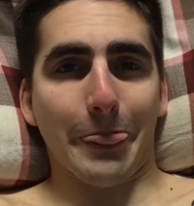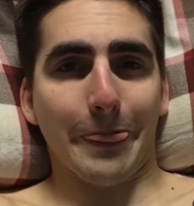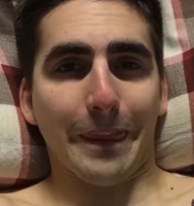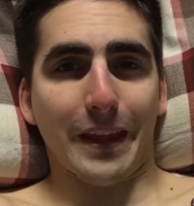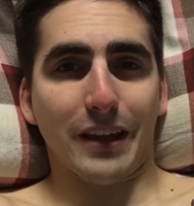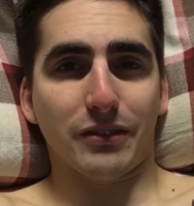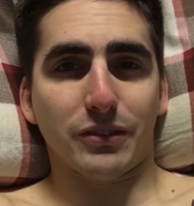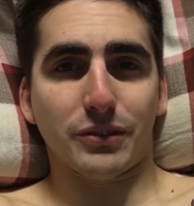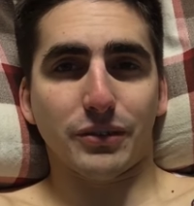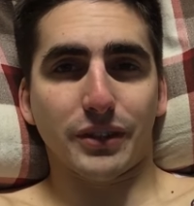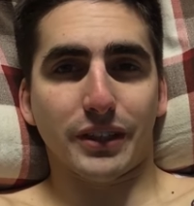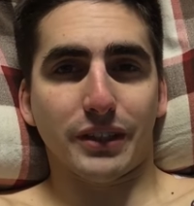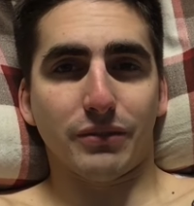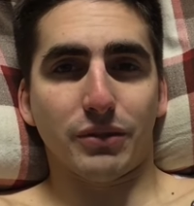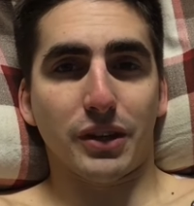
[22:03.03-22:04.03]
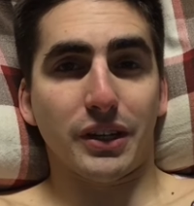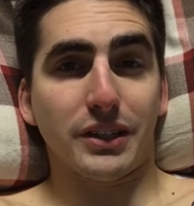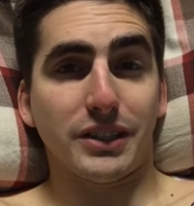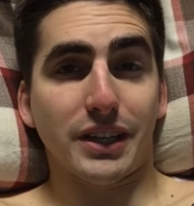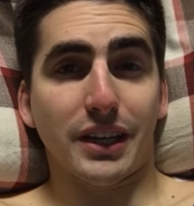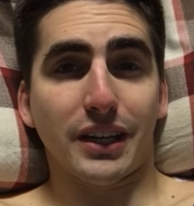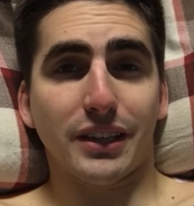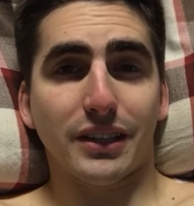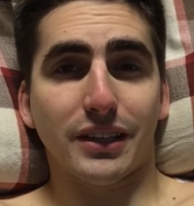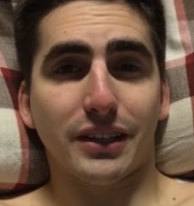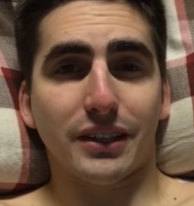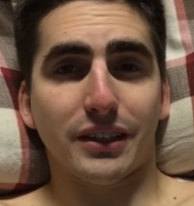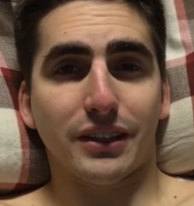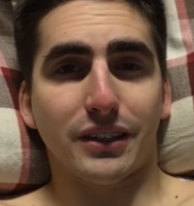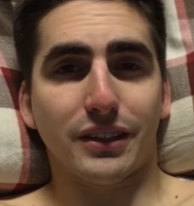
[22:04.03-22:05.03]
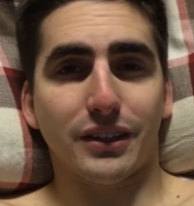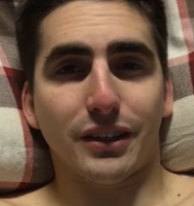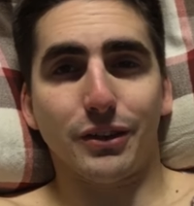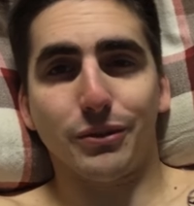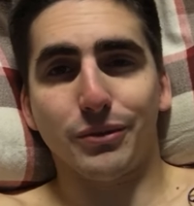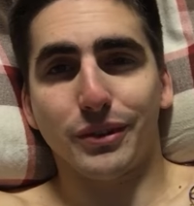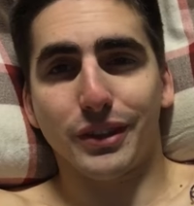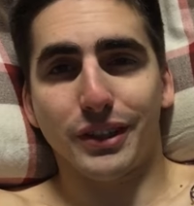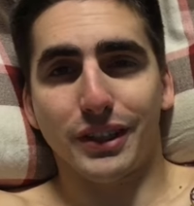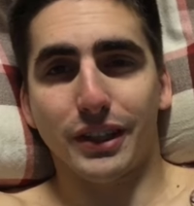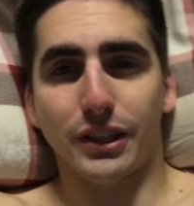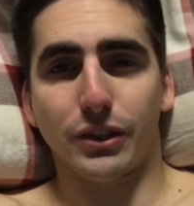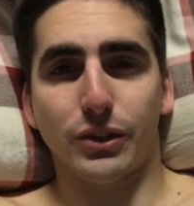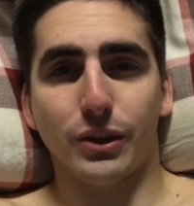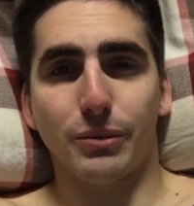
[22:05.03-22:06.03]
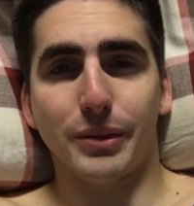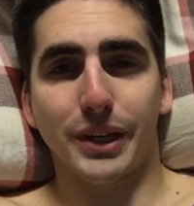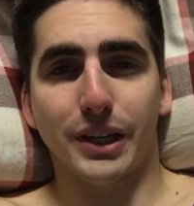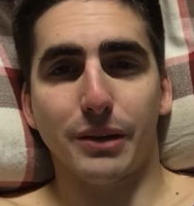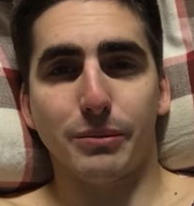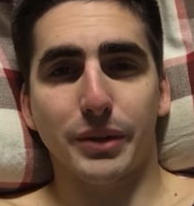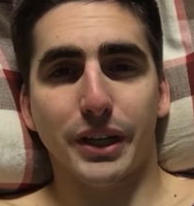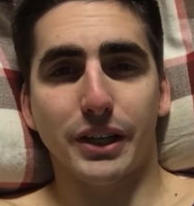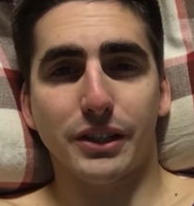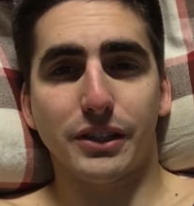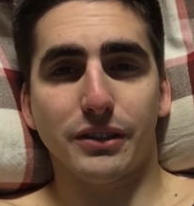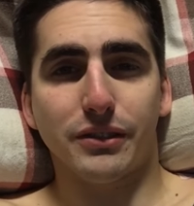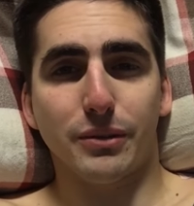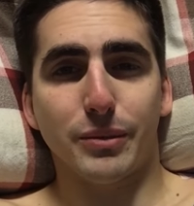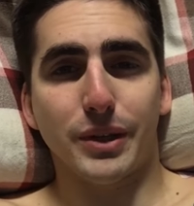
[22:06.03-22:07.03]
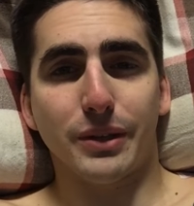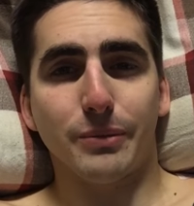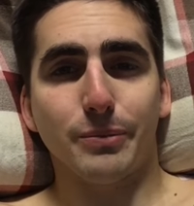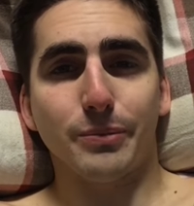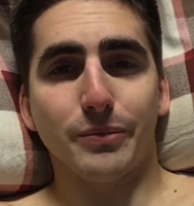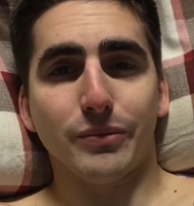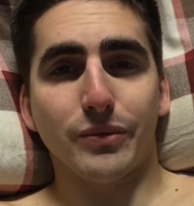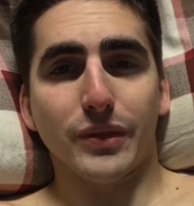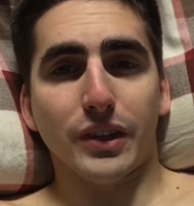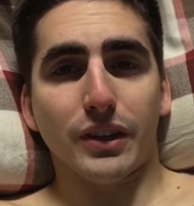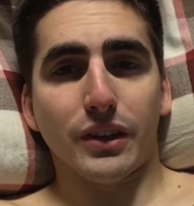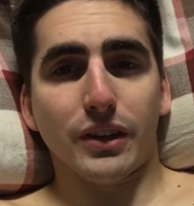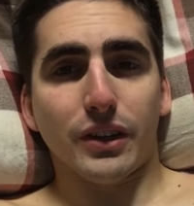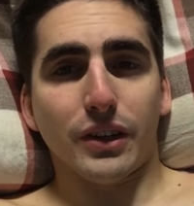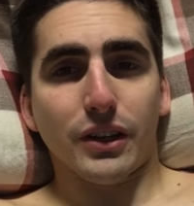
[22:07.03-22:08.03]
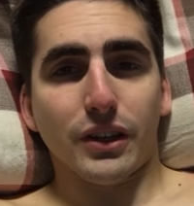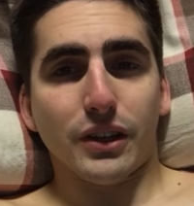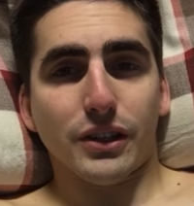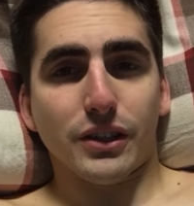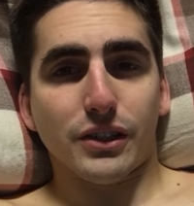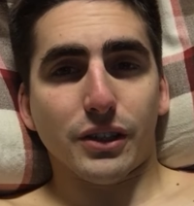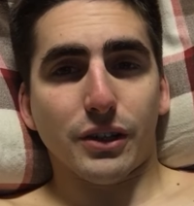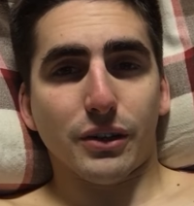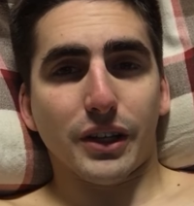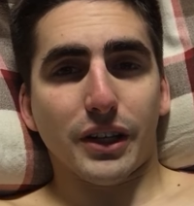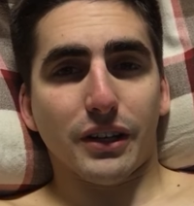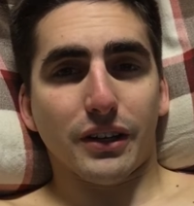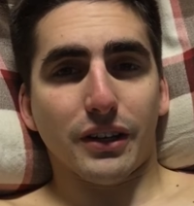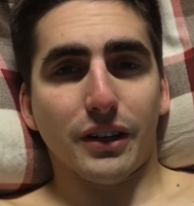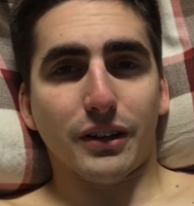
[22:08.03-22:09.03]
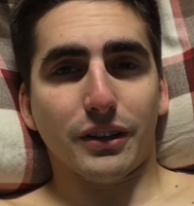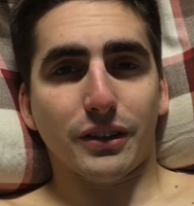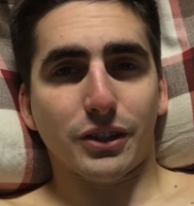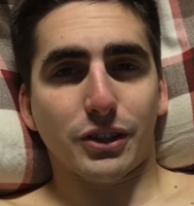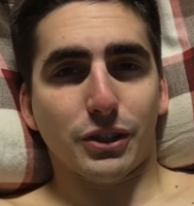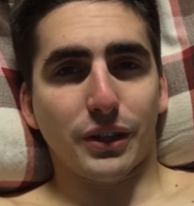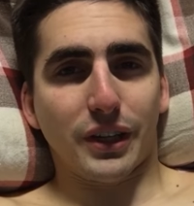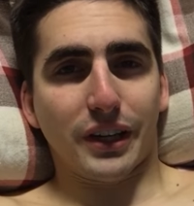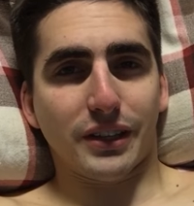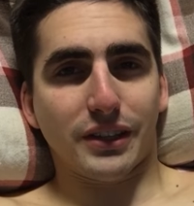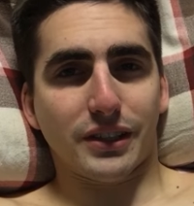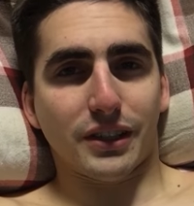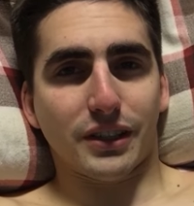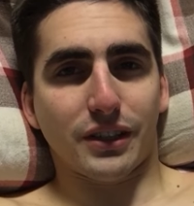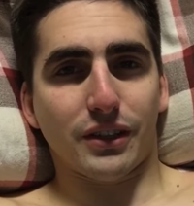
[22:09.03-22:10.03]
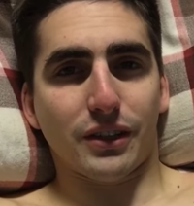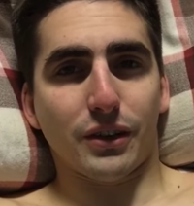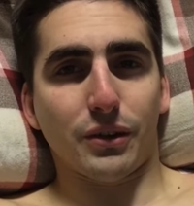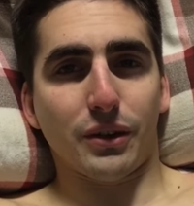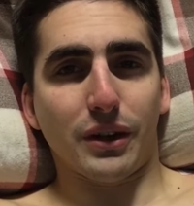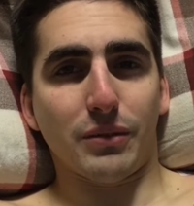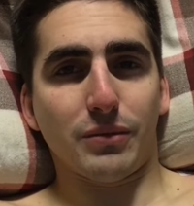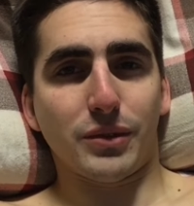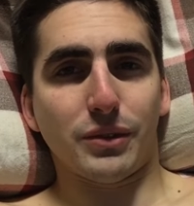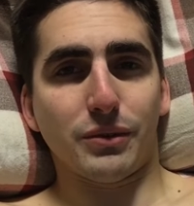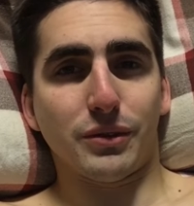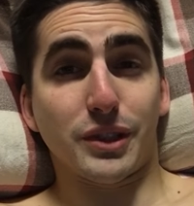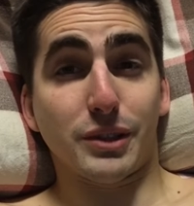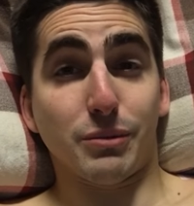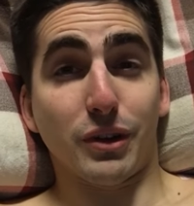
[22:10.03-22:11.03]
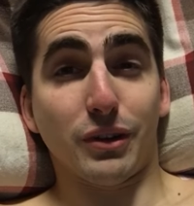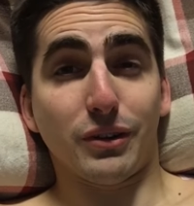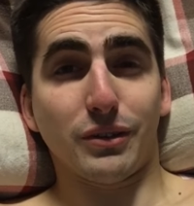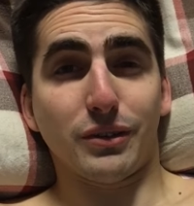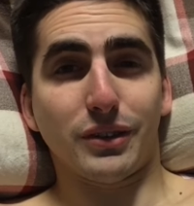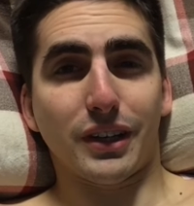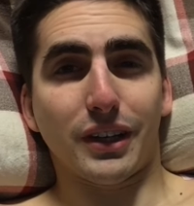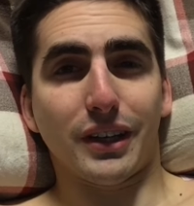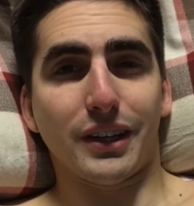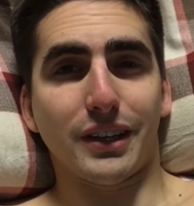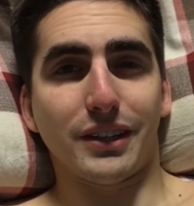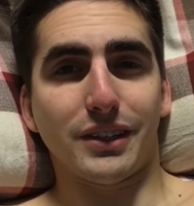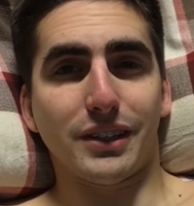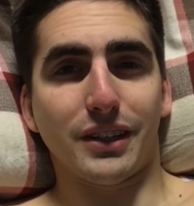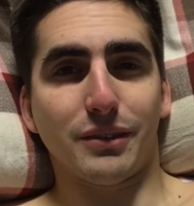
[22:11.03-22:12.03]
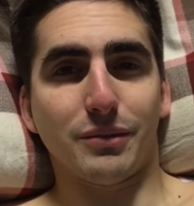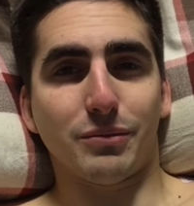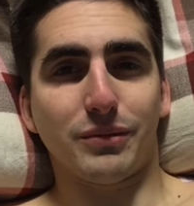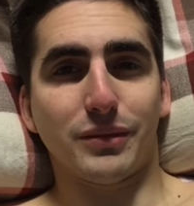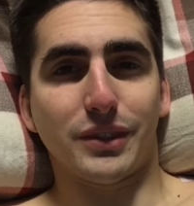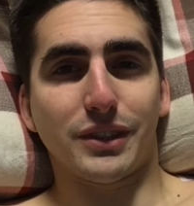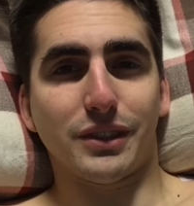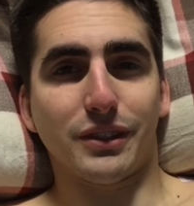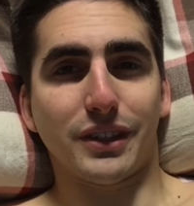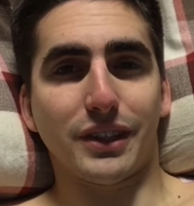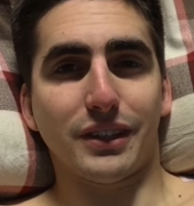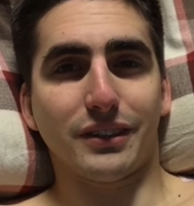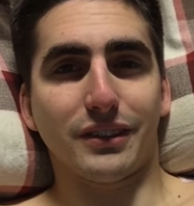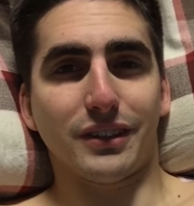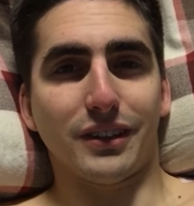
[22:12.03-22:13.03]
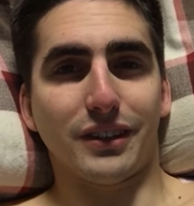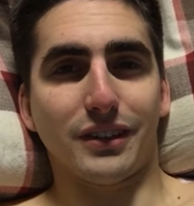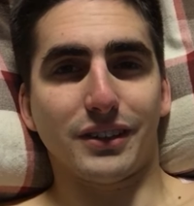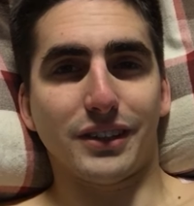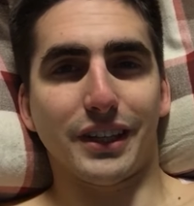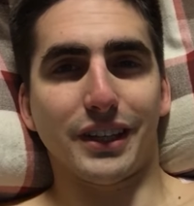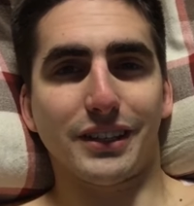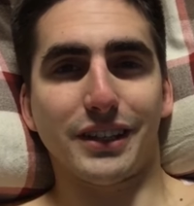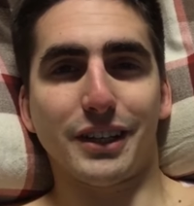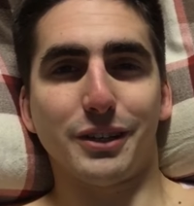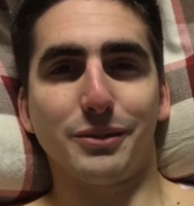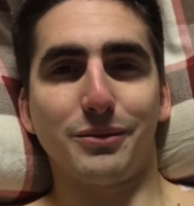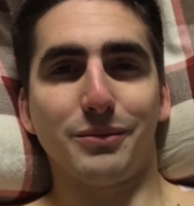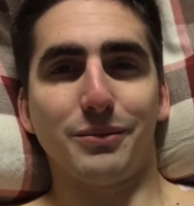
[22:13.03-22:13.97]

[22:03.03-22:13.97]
I haven't really run into anything, and I don't really think that there are many complications from it. So yeah, I'll let you guys know how I'm doing tomorrow, and until then, I'll see you guys later.